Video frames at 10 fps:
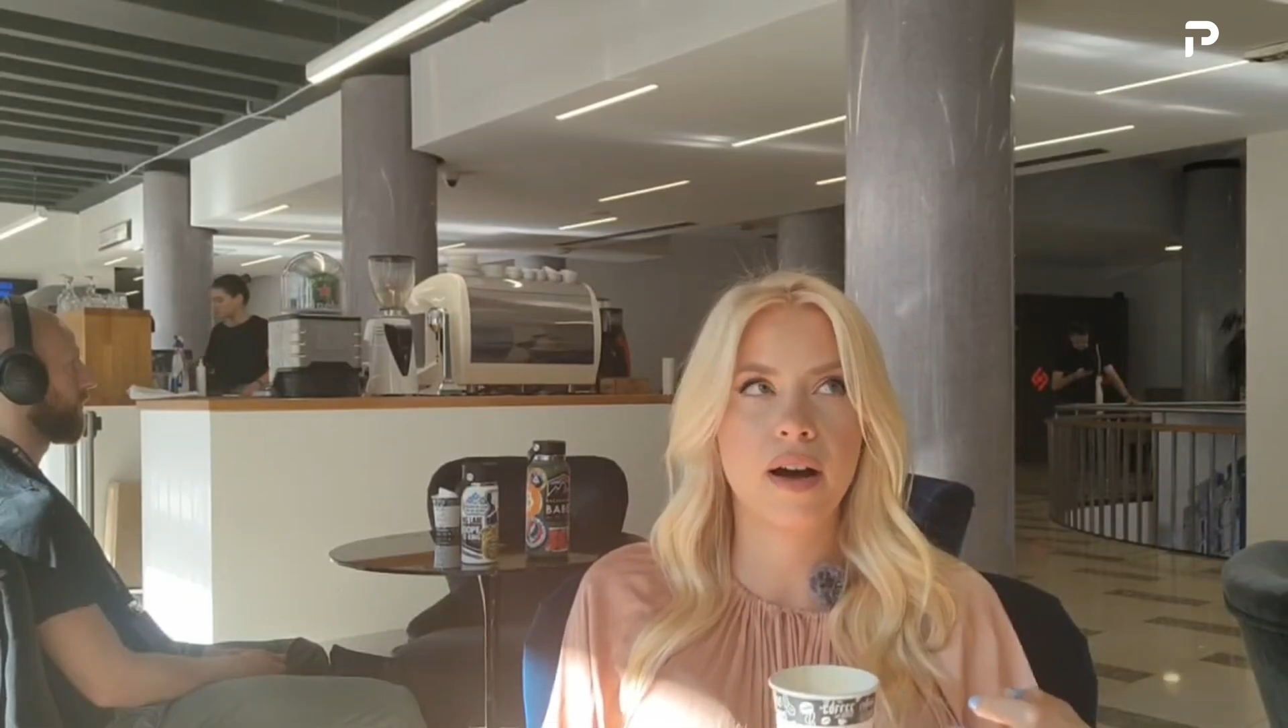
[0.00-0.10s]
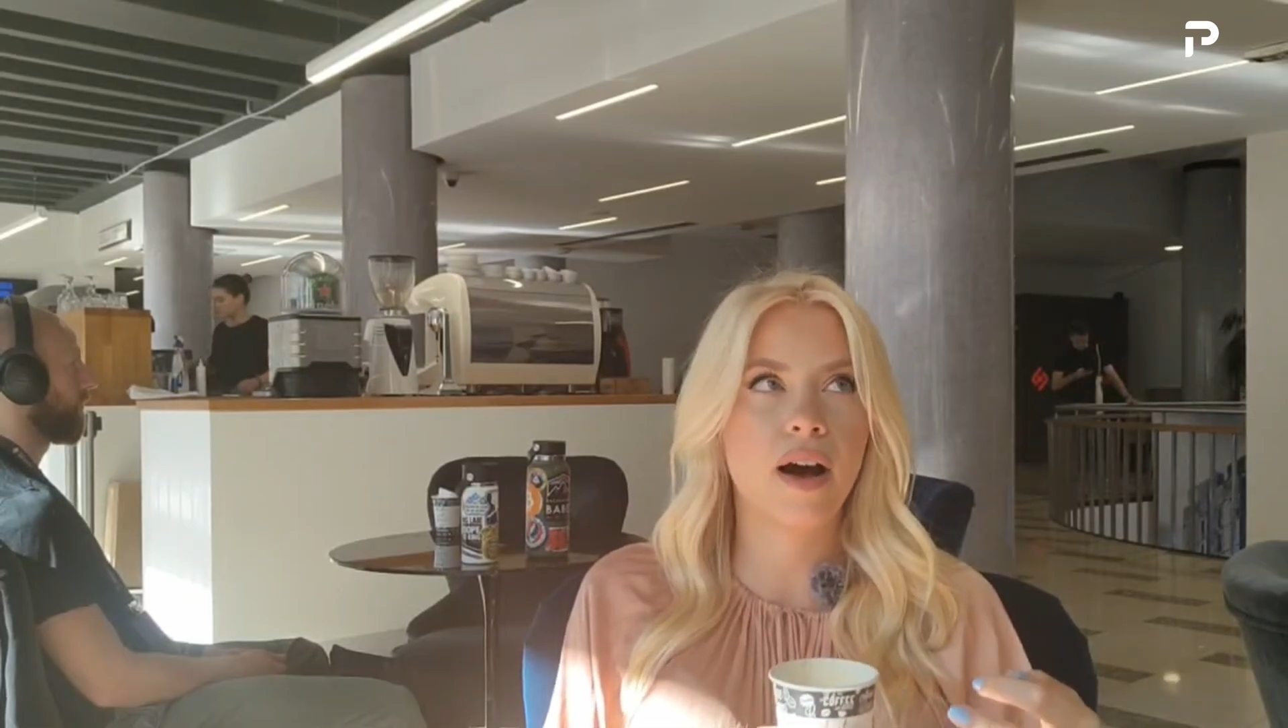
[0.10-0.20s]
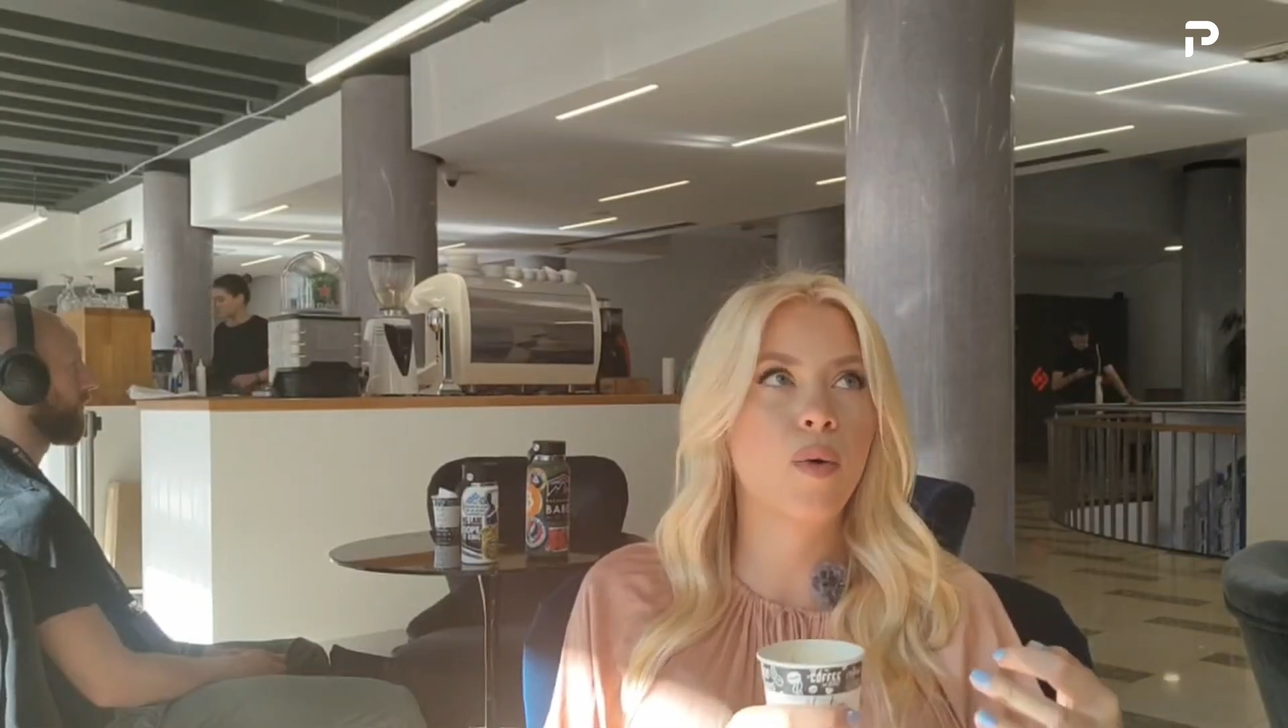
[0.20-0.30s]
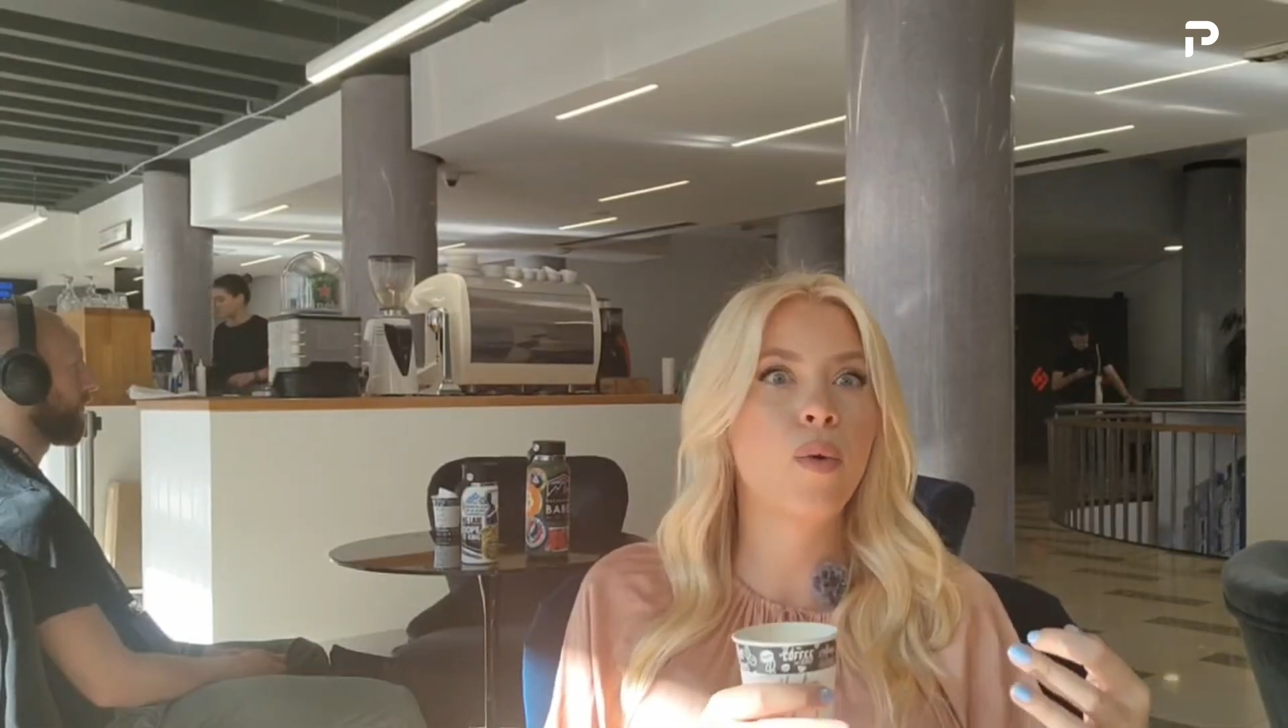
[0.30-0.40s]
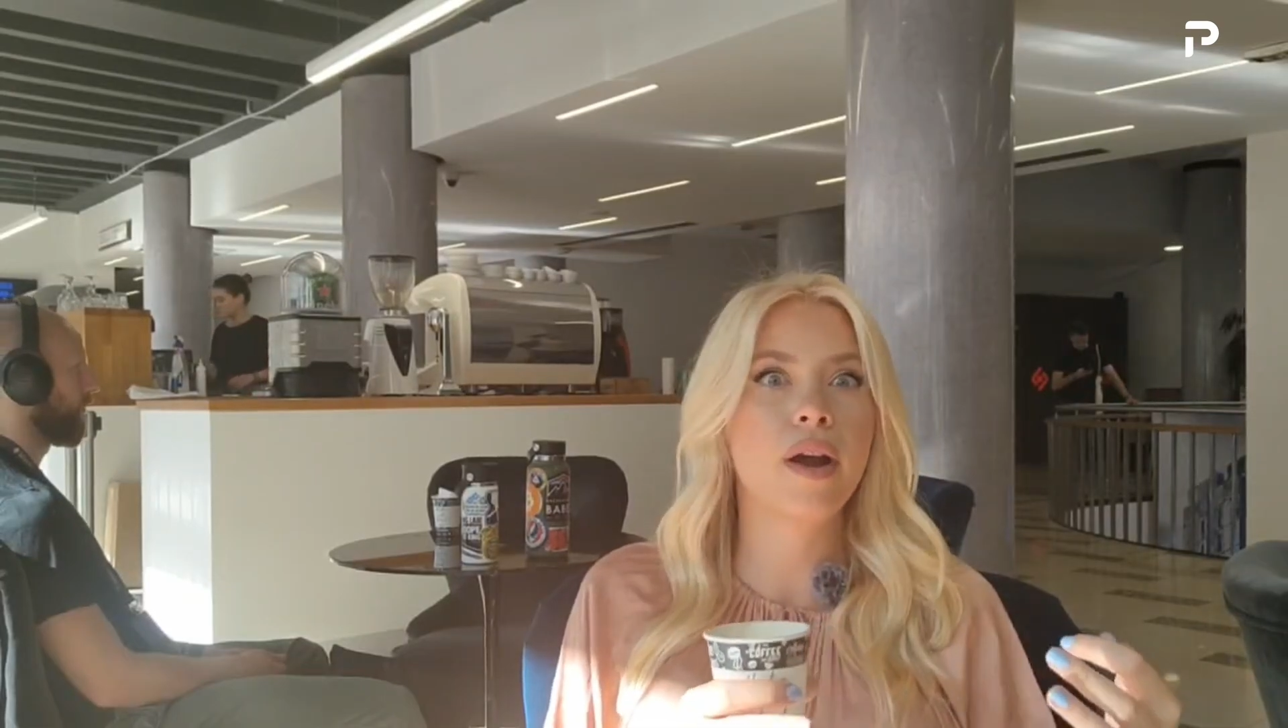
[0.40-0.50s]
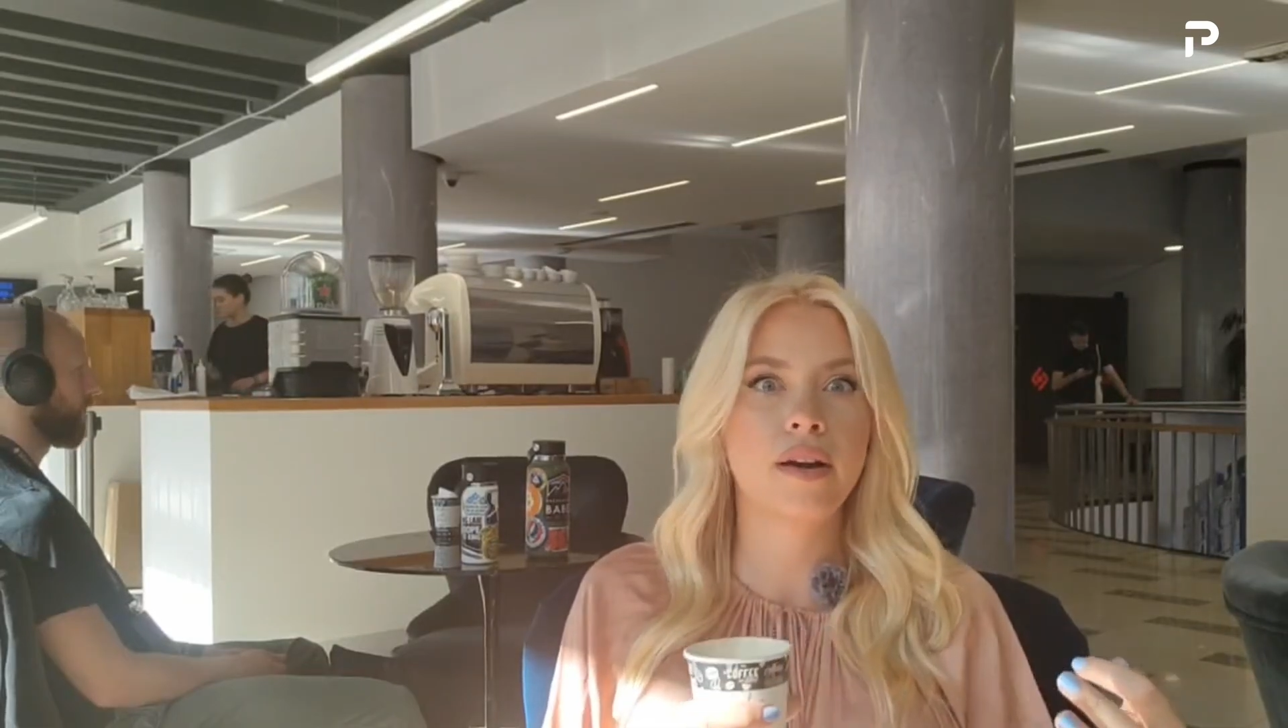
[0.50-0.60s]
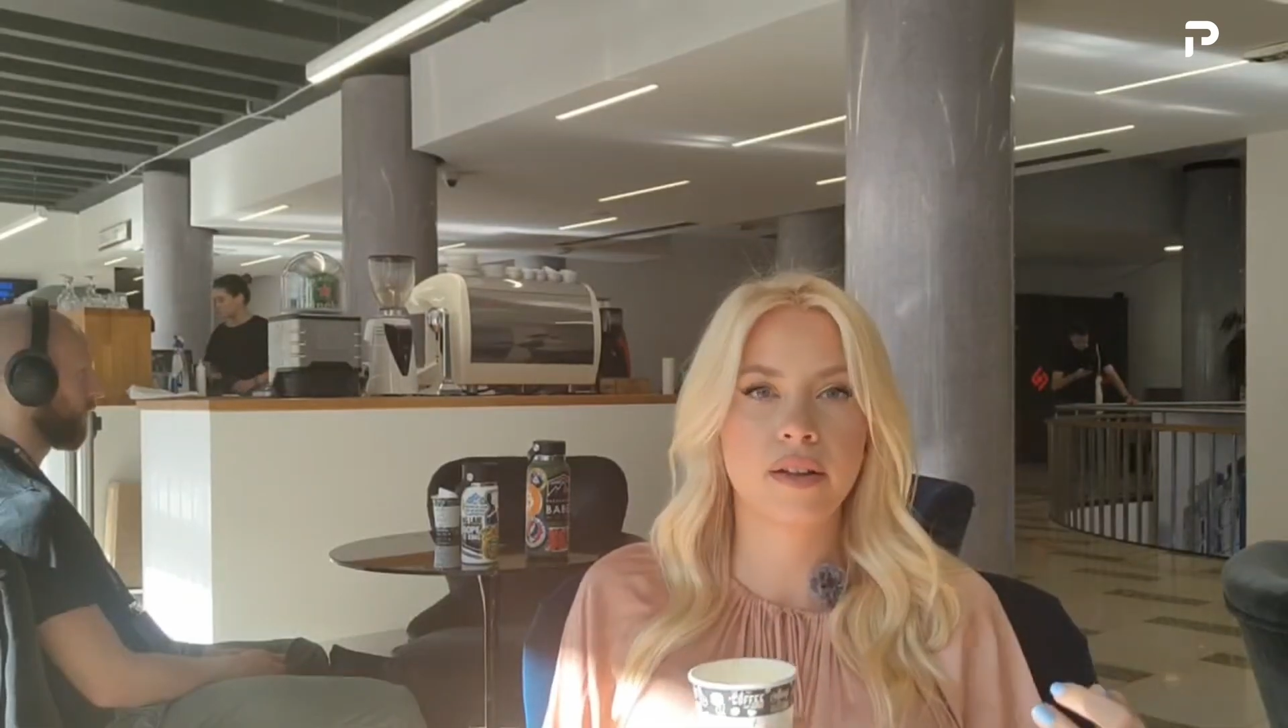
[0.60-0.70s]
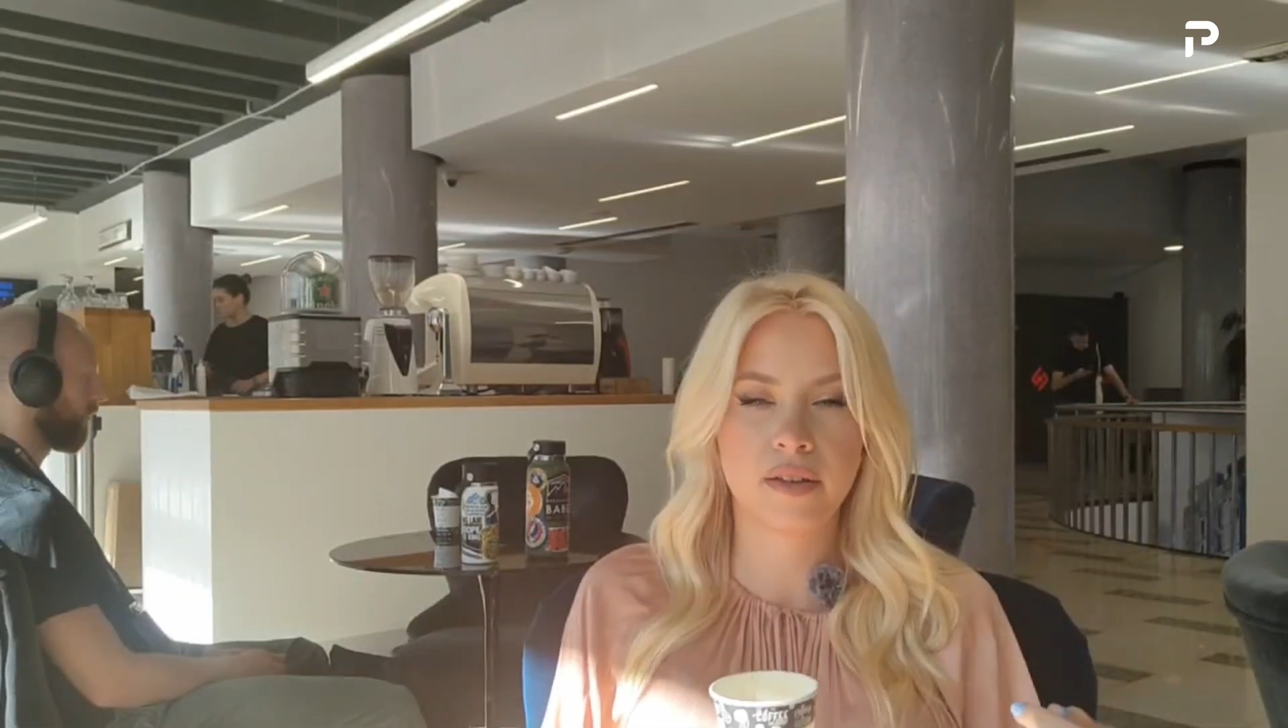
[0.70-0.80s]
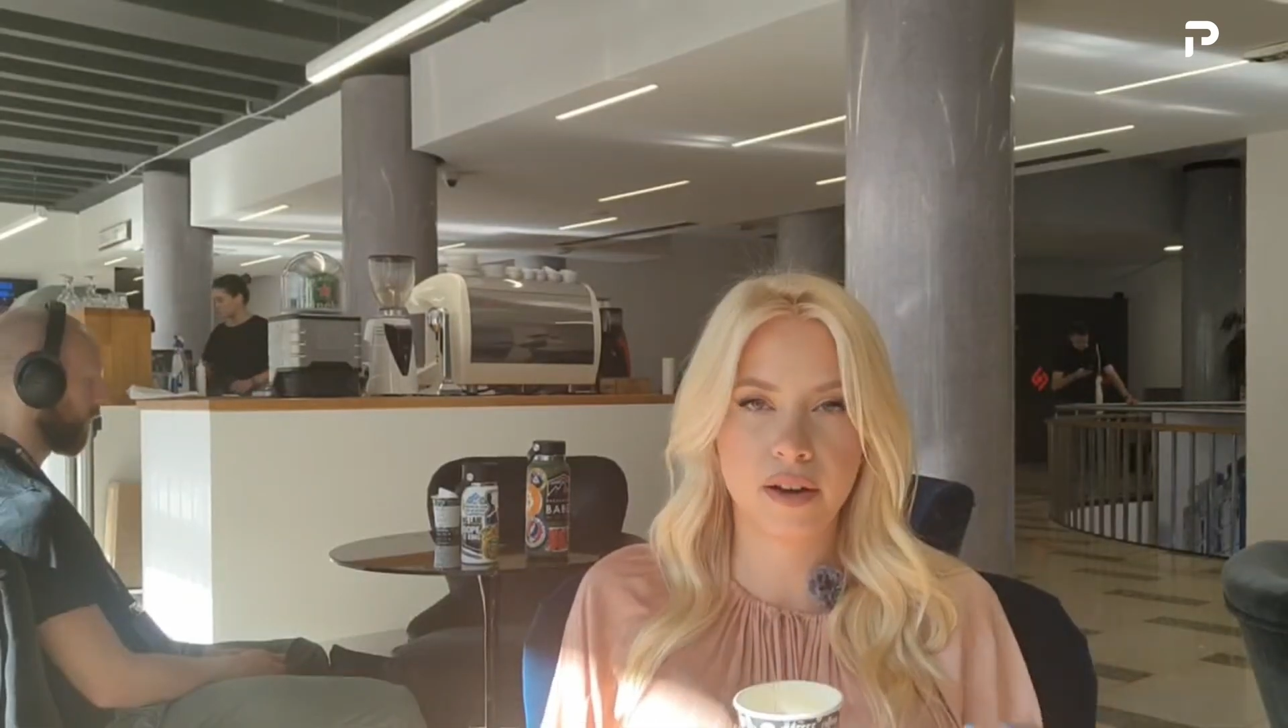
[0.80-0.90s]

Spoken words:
aware that